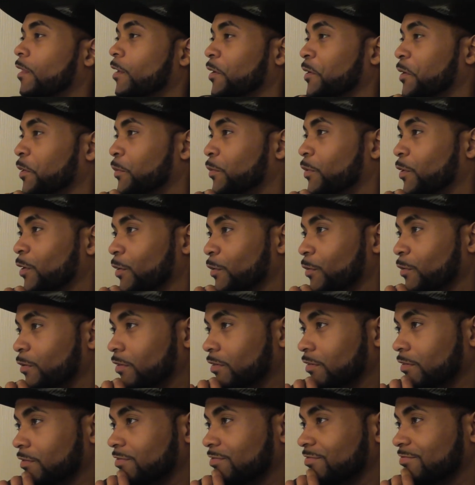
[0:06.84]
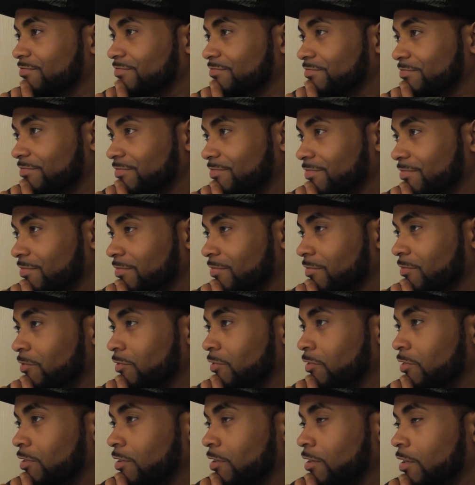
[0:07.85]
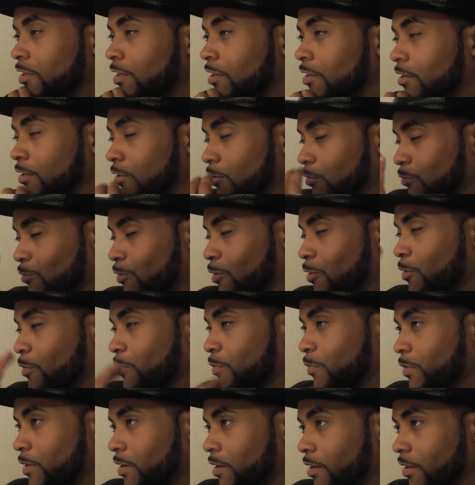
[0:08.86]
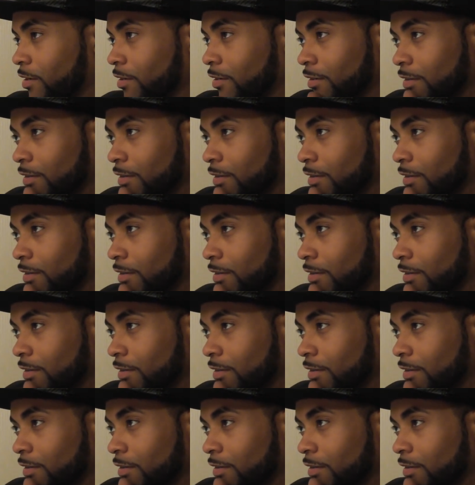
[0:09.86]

Hey, baby. Welcome back.